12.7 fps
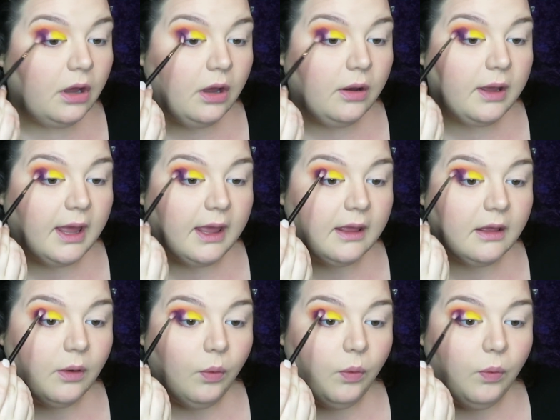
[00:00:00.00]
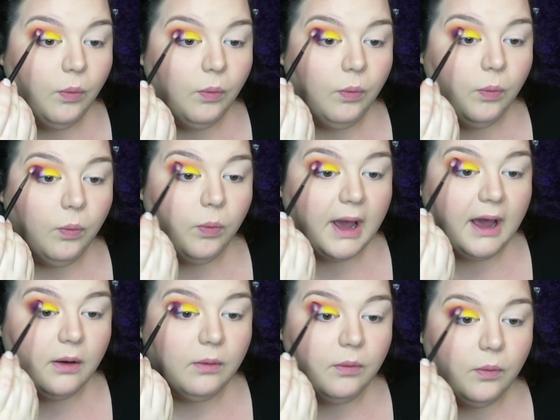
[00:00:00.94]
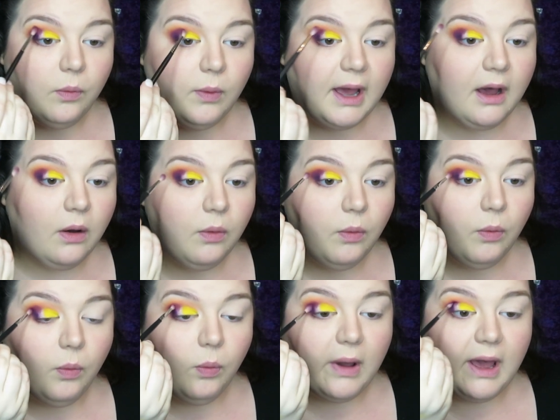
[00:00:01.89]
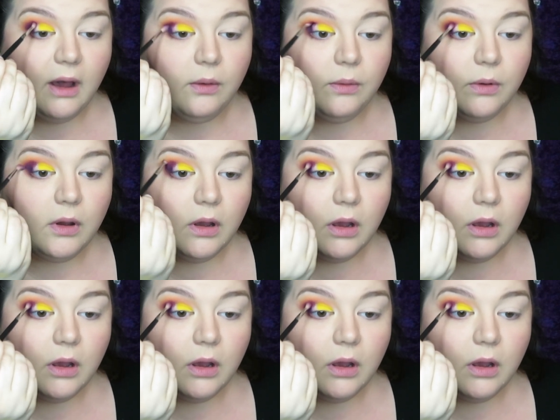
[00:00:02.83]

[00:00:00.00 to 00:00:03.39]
Okay, wow, wow, wow.